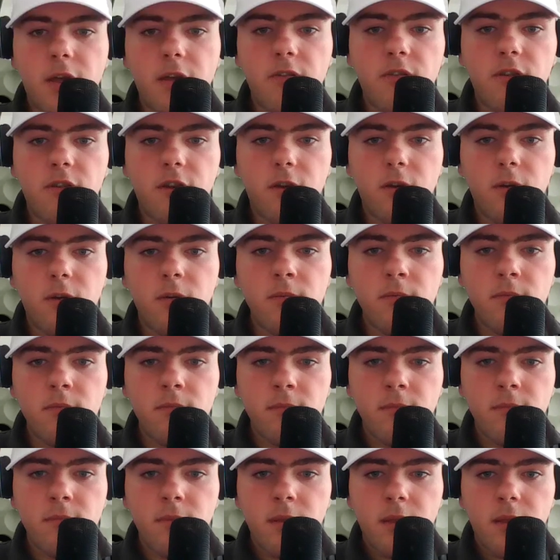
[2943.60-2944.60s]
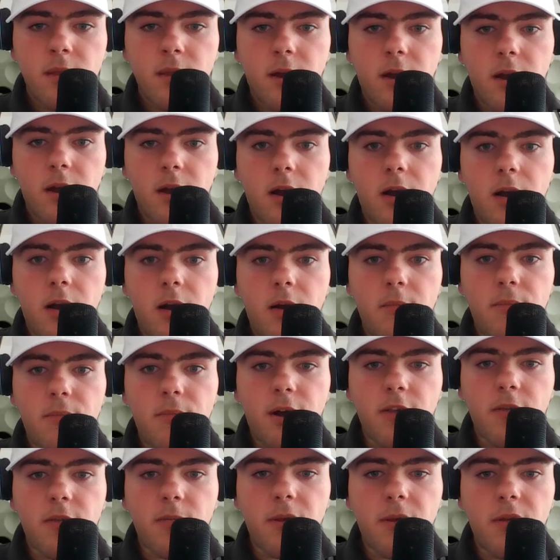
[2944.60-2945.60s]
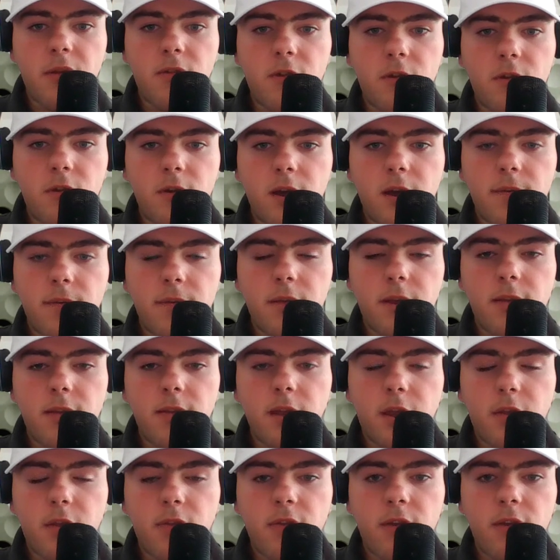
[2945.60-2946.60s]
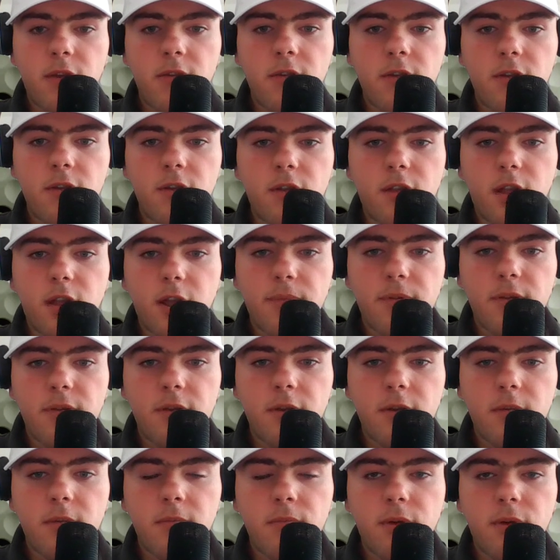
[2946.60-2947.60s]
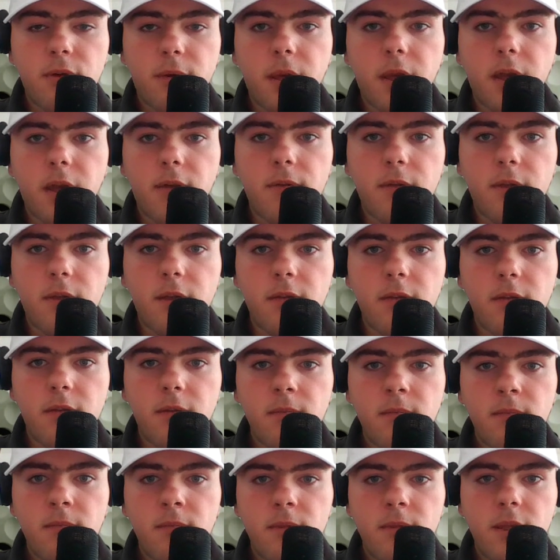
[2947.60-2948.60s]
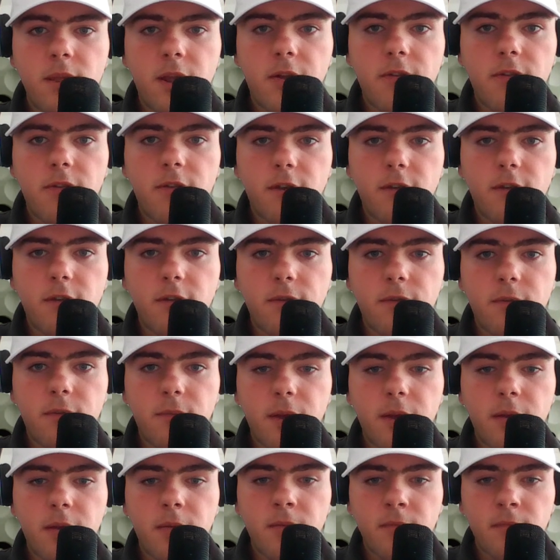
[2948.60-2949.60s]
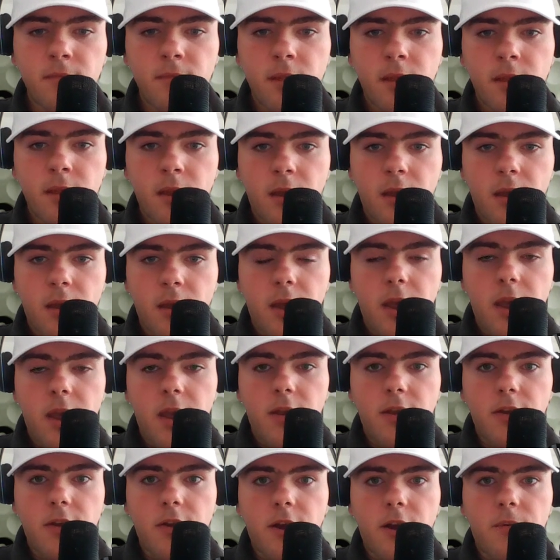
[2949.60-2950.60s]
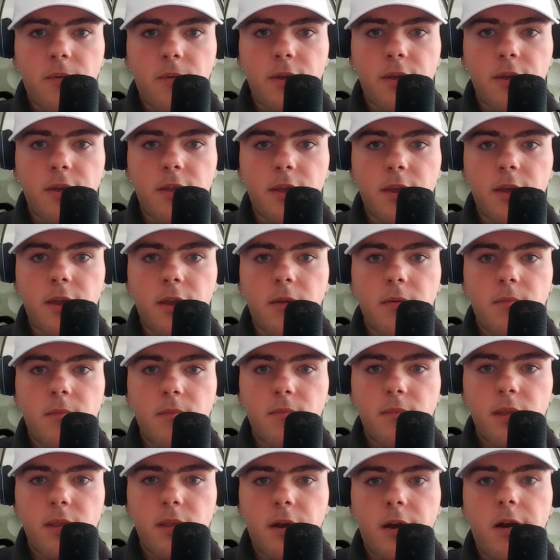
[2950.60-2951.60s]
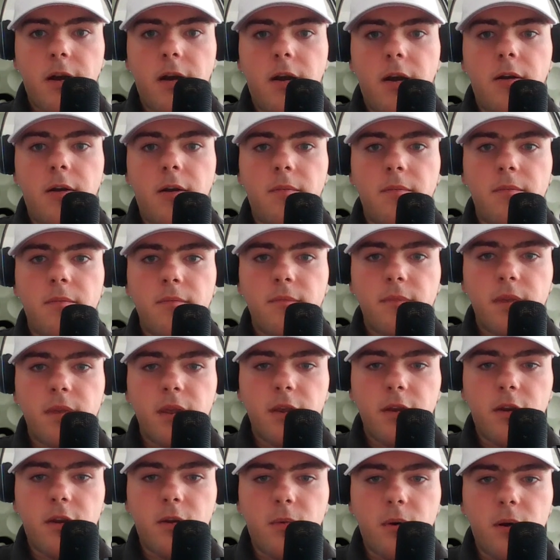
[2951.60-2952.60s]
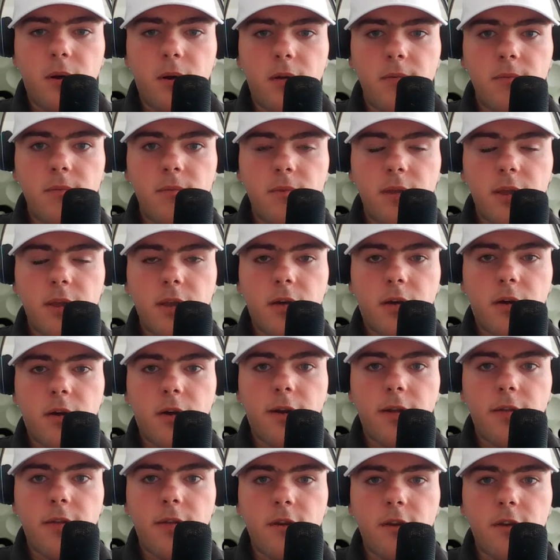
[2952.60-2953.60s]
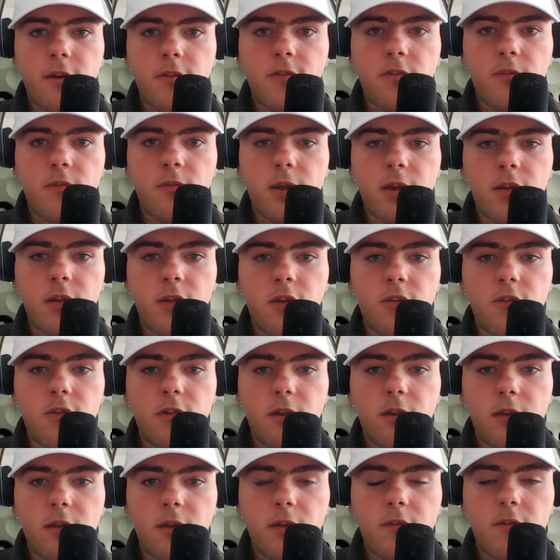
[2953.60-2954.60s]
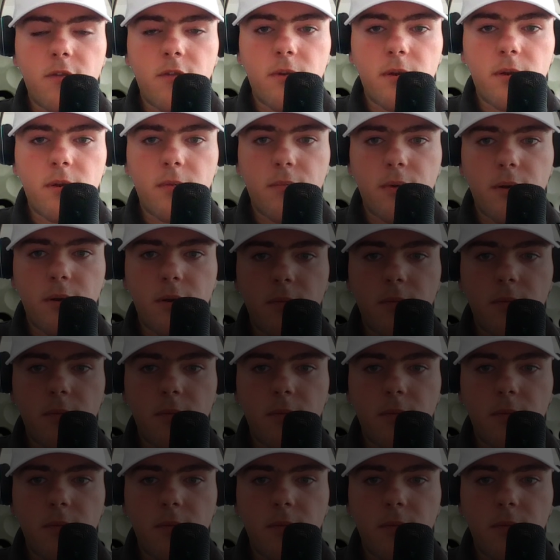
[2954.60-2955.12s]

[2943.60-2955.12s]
LSU. Possibly Duke have a letdown season. Clemson probably have a letdown season for me. And, I really like, what like Arkansas is doing and UCLA is doing.